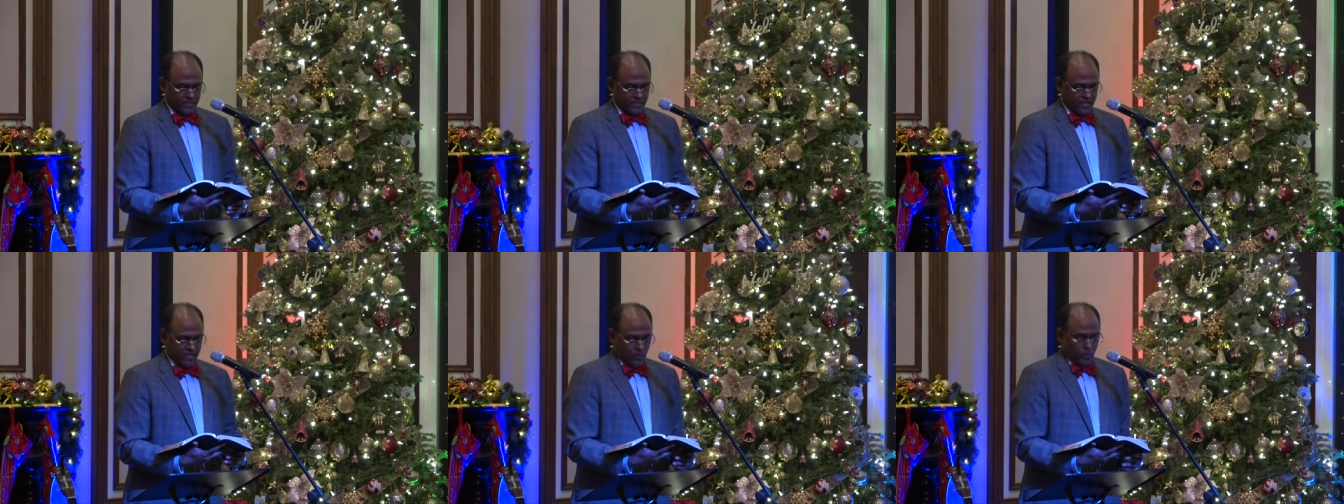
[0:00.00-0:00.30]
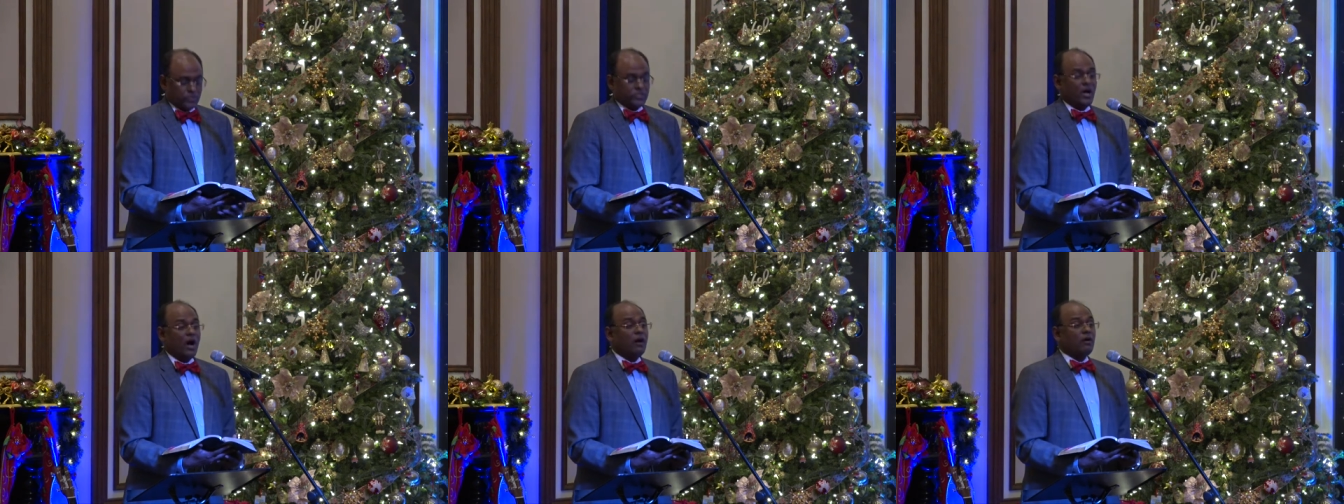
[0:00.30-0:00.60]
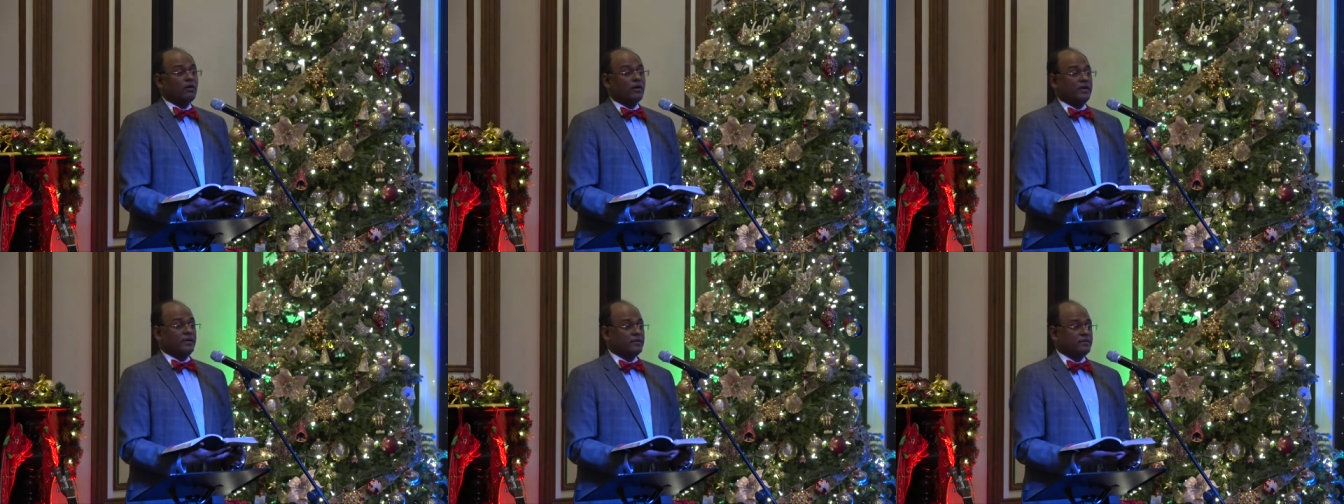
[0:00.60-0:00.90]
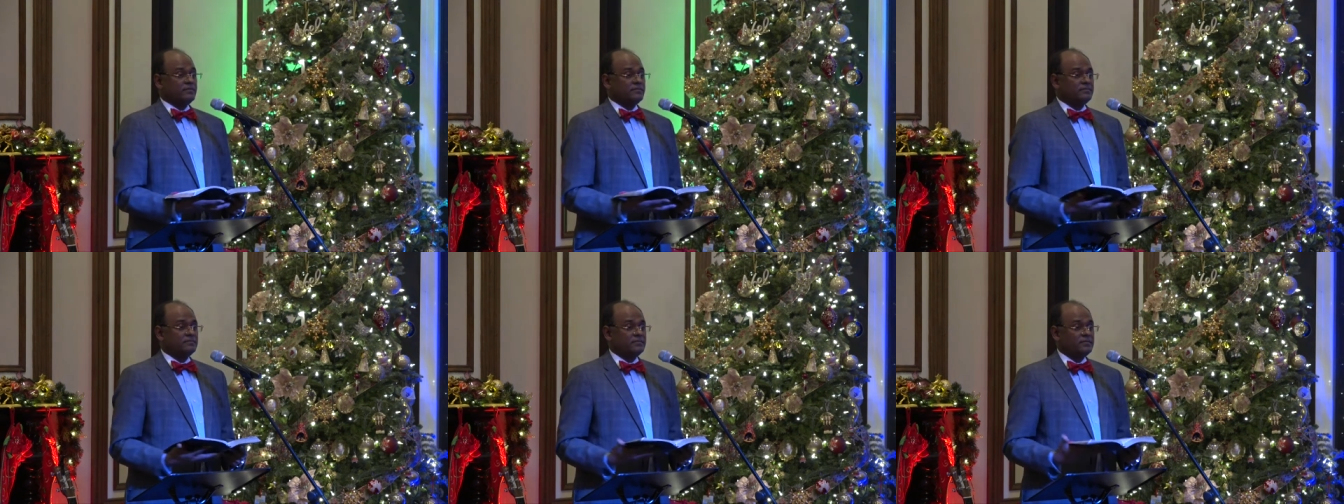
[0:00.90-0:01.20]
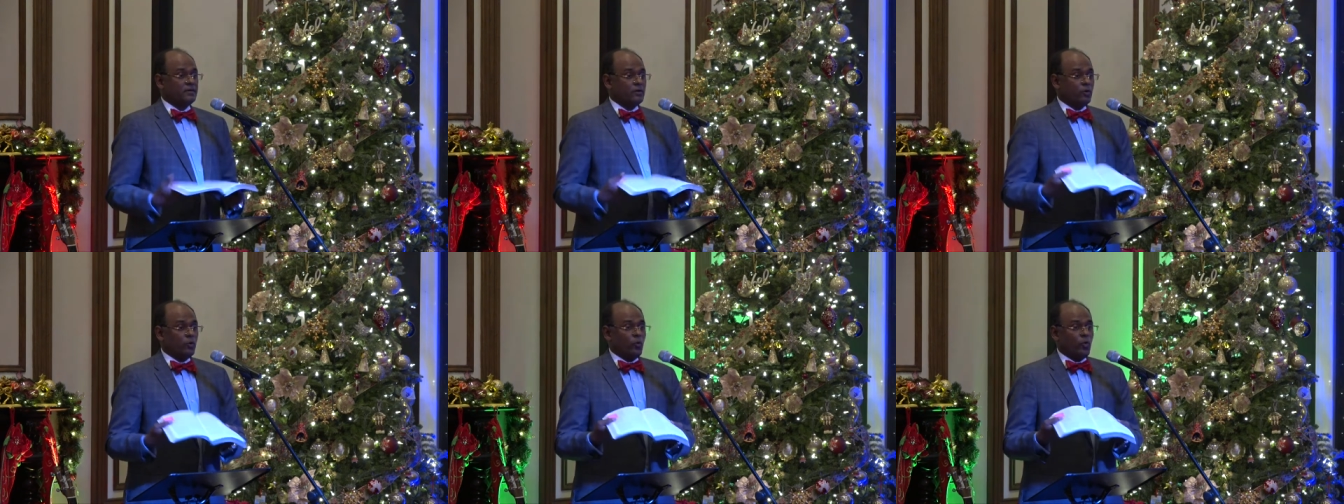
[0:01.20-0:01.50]
he was hungry.
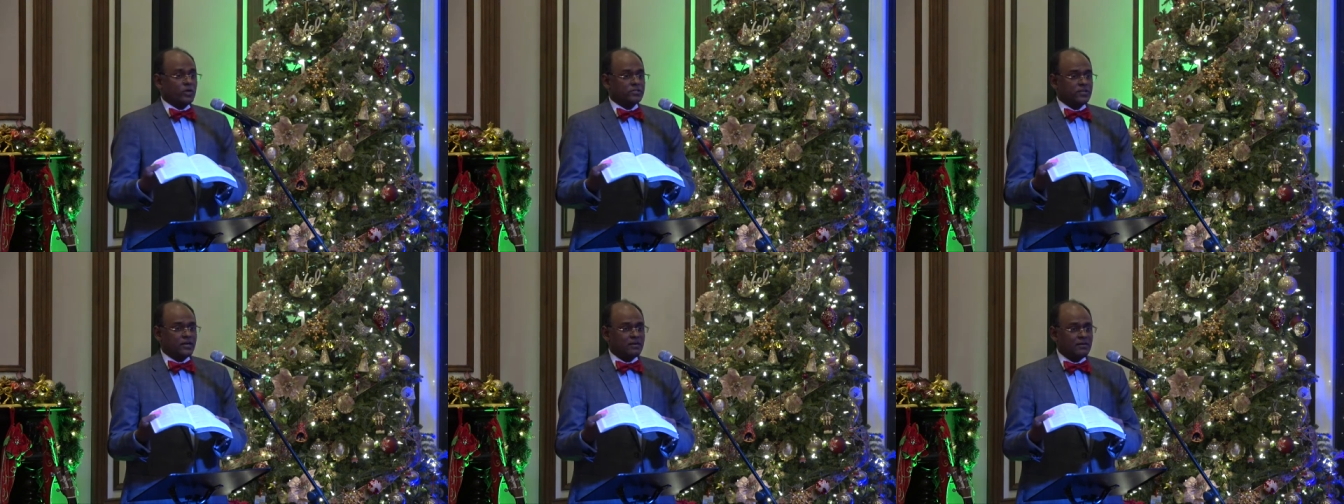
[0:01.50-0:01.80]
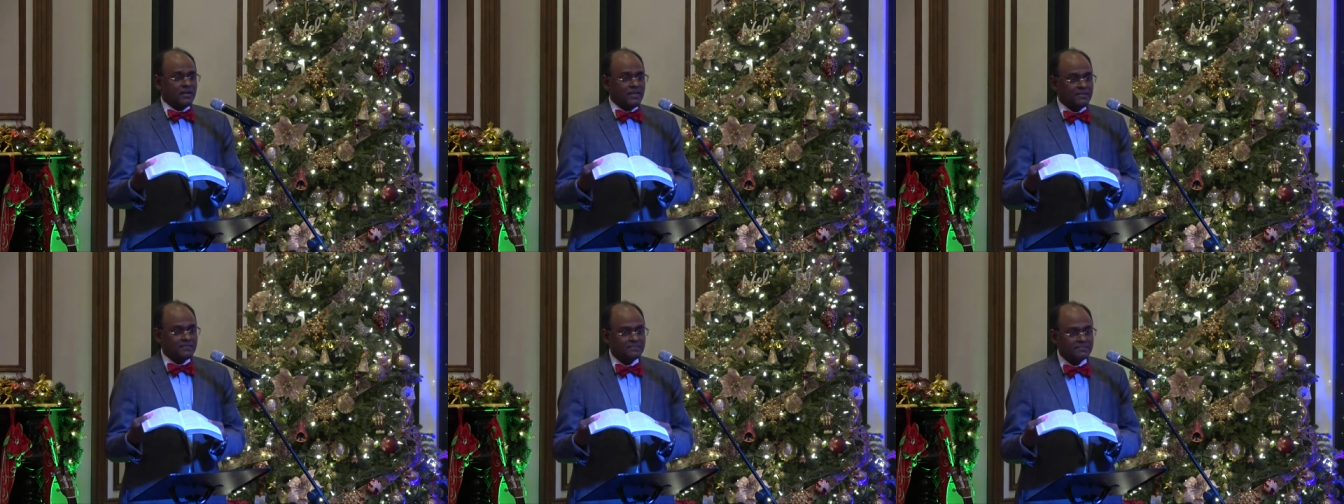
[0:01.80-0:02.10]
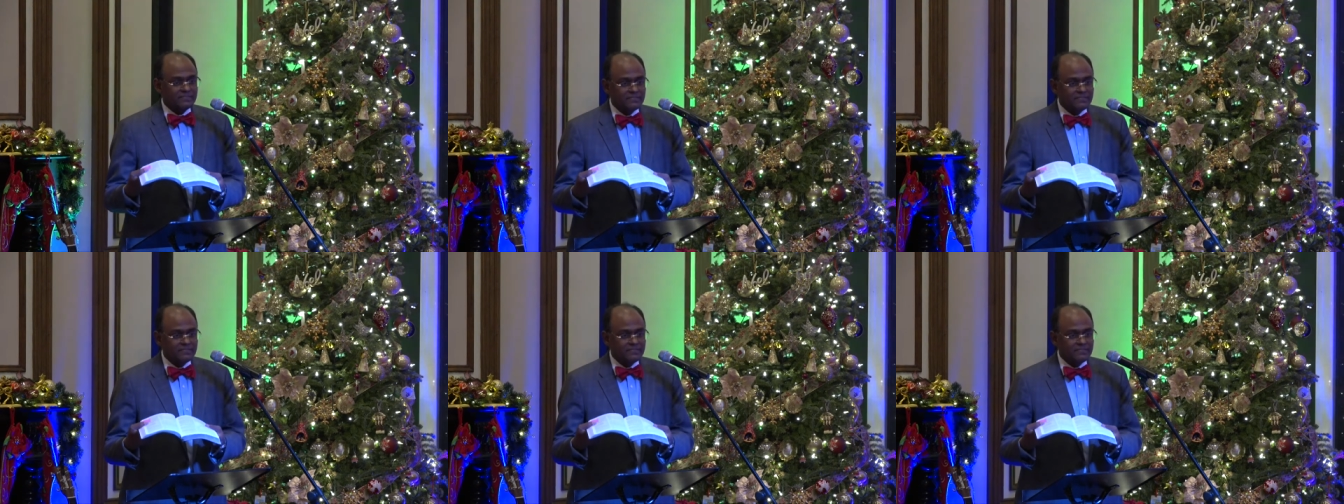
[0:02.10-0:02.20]
Who was hungry?